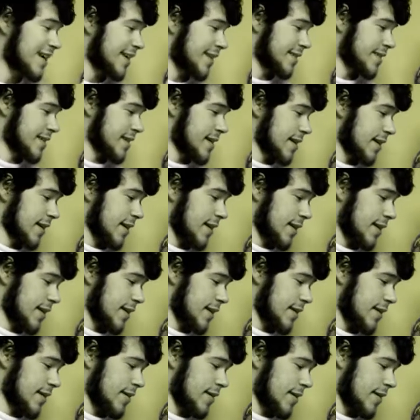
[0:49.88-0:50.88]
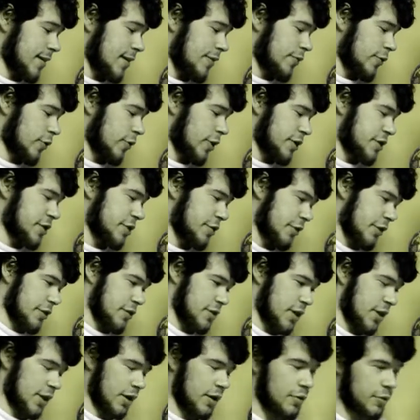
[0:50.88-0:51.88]
It's like, even
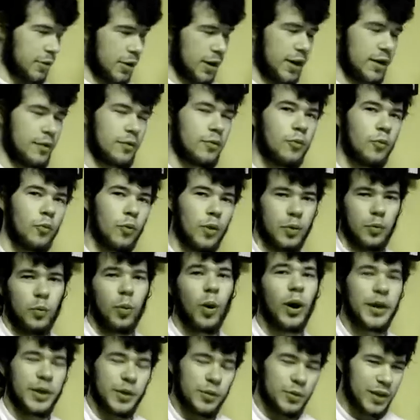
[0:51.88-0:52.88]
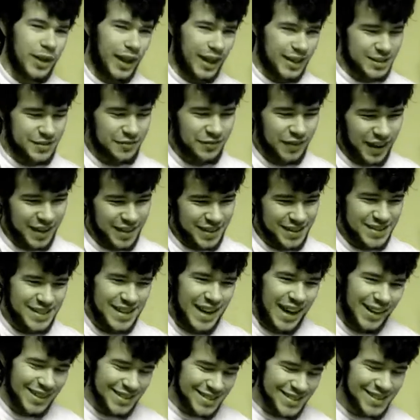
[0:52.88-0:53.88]
Criterion's like, okay, what do you classify this
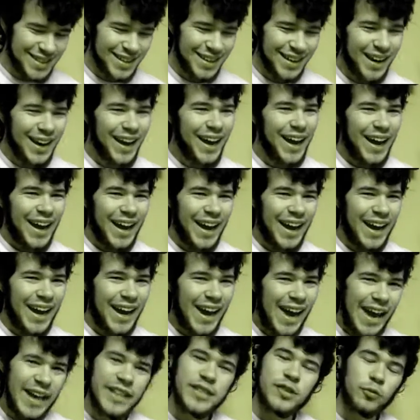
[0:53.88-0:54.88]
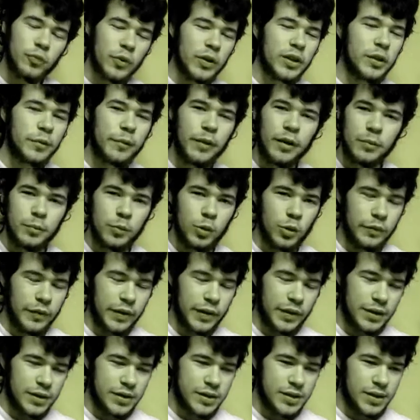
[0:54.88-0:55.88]
as? It's a really weird movie.
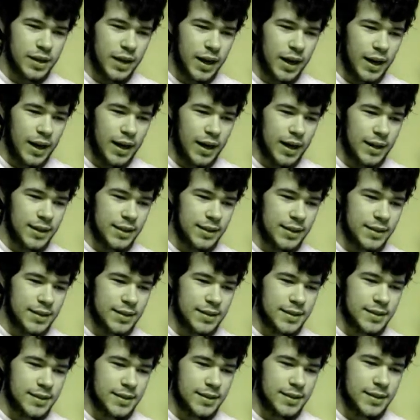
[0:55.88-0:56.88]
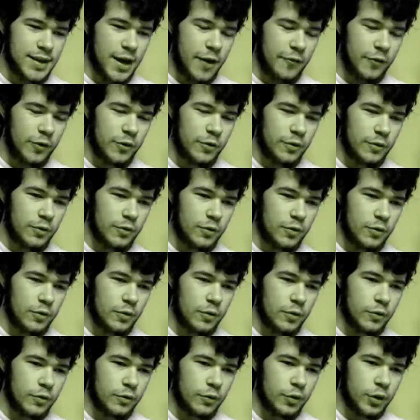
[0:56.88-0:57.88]
These seven
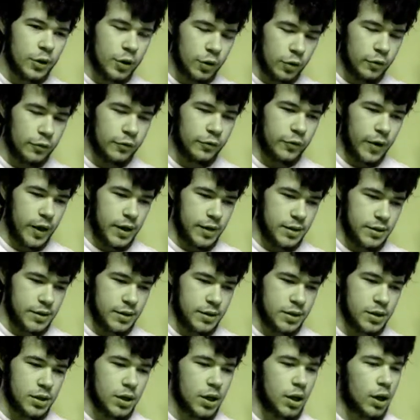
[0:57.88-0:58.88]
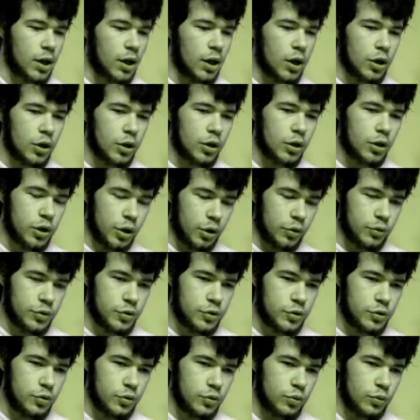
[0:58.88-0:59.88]
girlfriends go
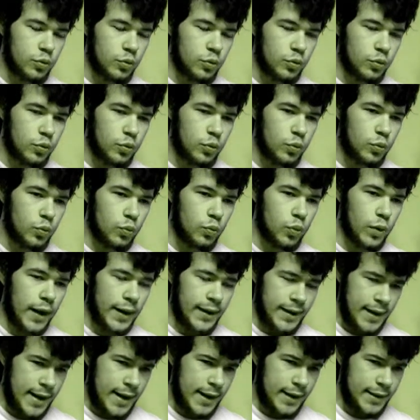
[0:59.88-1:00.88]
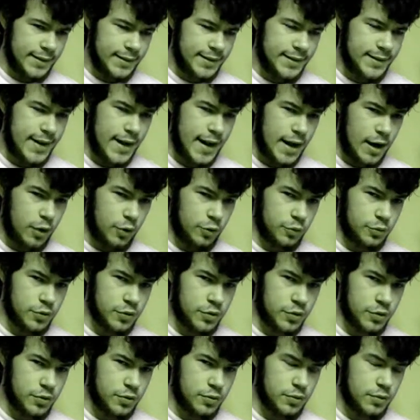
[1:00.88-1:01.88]
to an aunt's
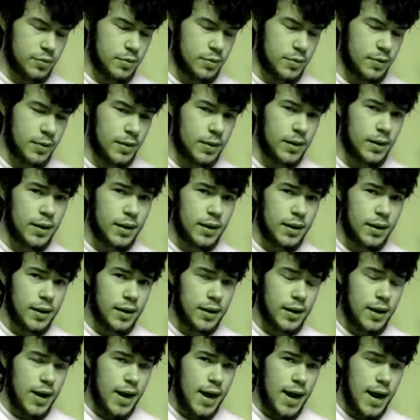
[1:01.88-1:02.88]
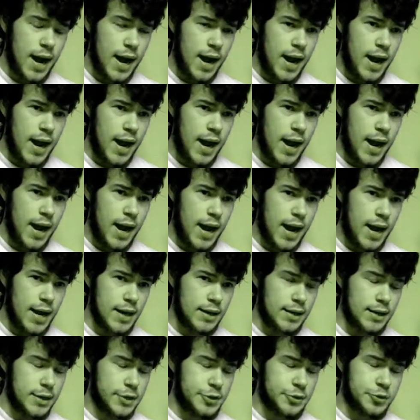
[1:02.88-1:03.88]
house, and